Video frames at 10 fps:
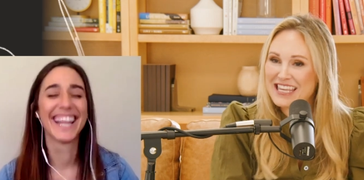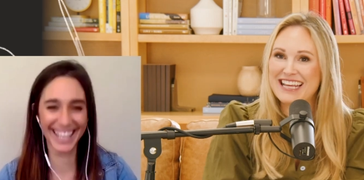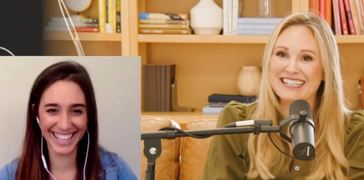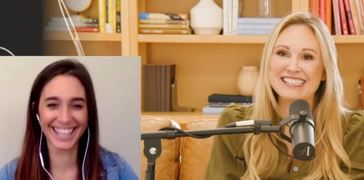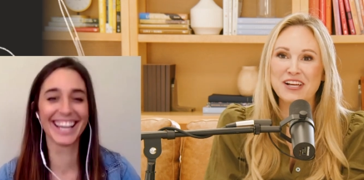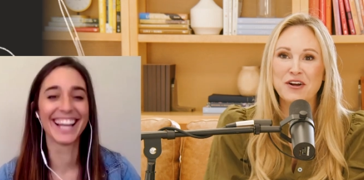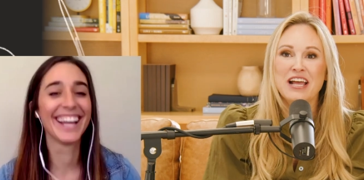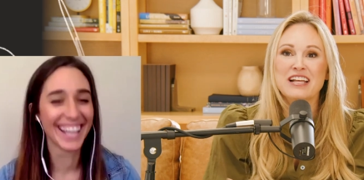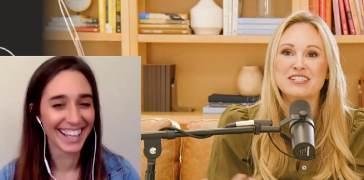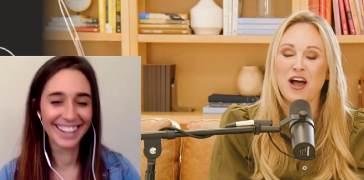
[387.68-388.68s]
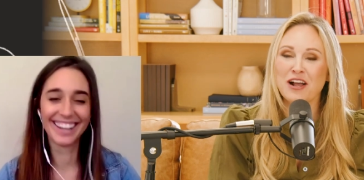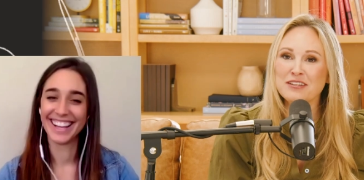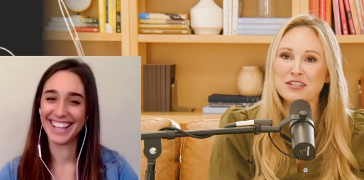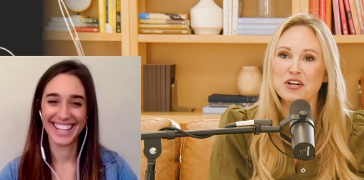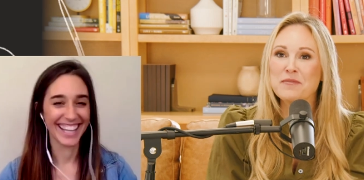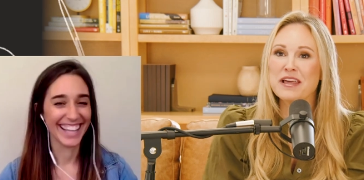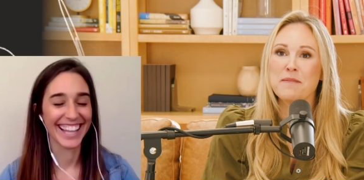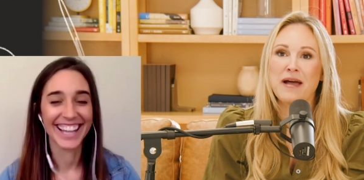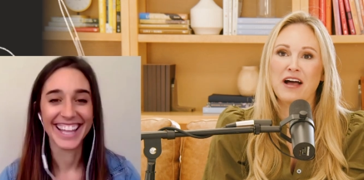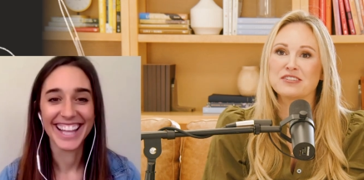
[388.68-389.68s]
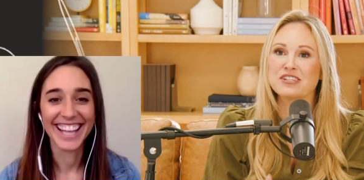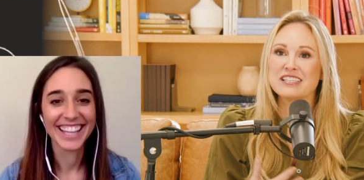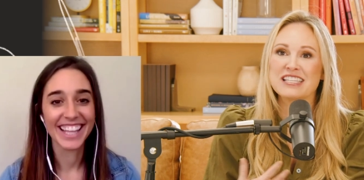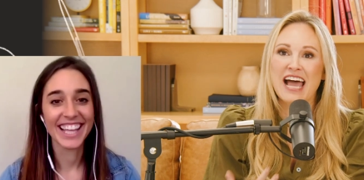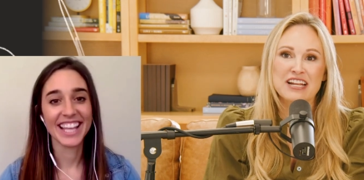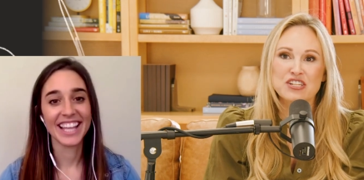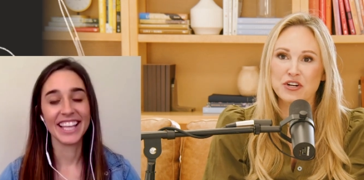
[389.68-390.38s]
Speaker 1: things. So talk a little bit about just that